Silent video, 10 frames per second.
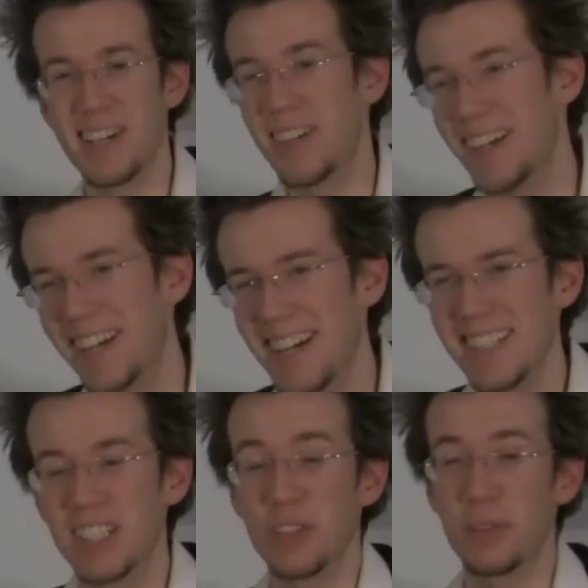Okay
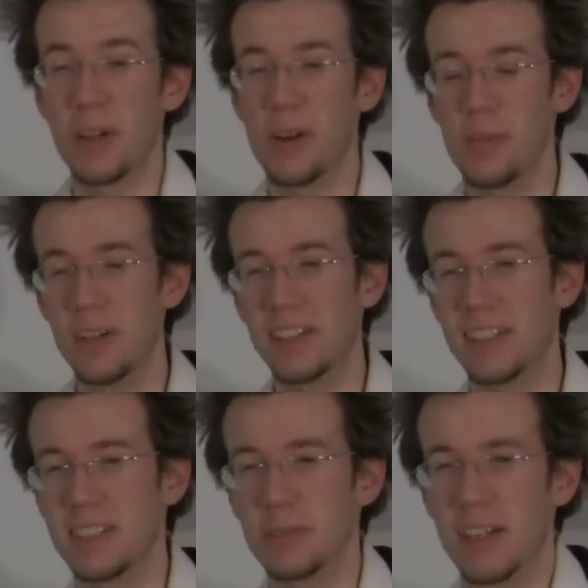guys, so for your homework,
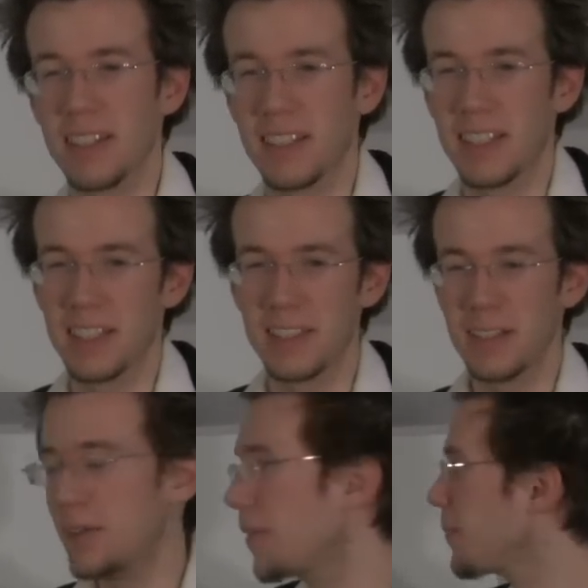this is what I'd like you to do.